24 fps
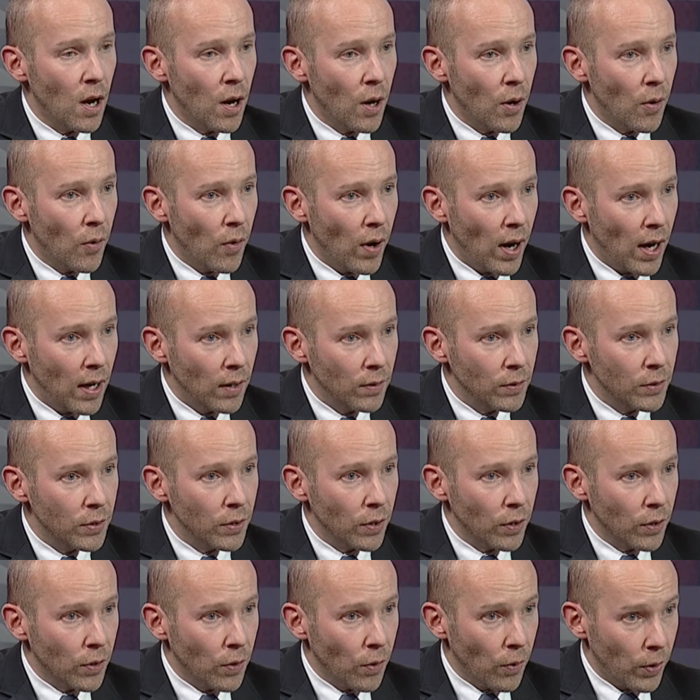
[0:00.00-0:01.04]

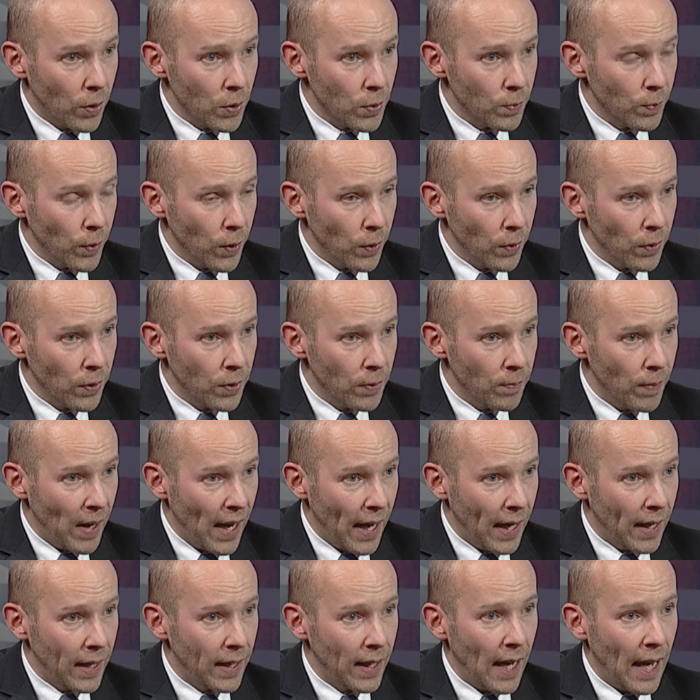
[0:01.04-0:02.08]
around a correspondent
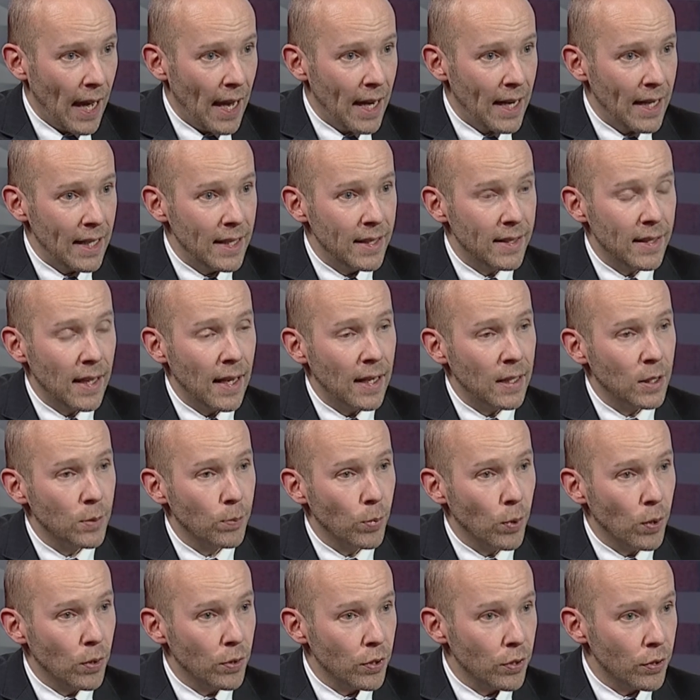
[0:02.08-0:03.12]
bank and his
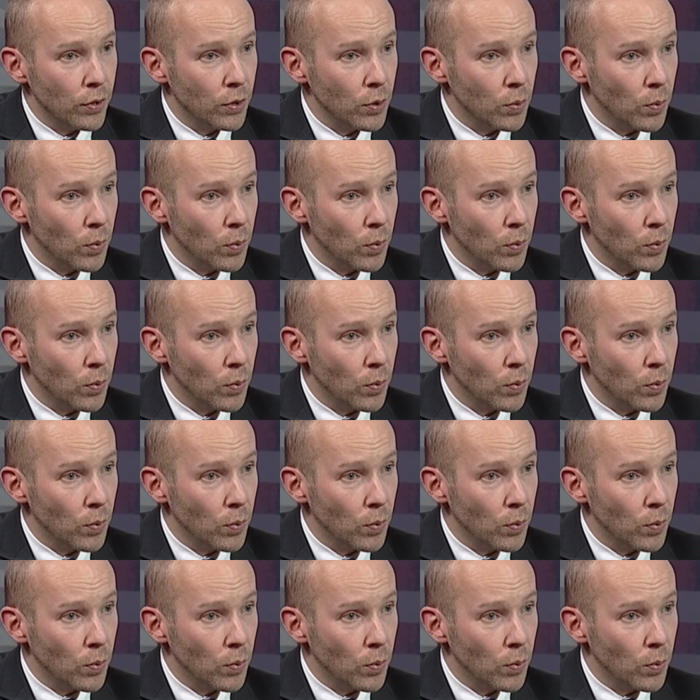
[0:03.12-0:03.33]
exposure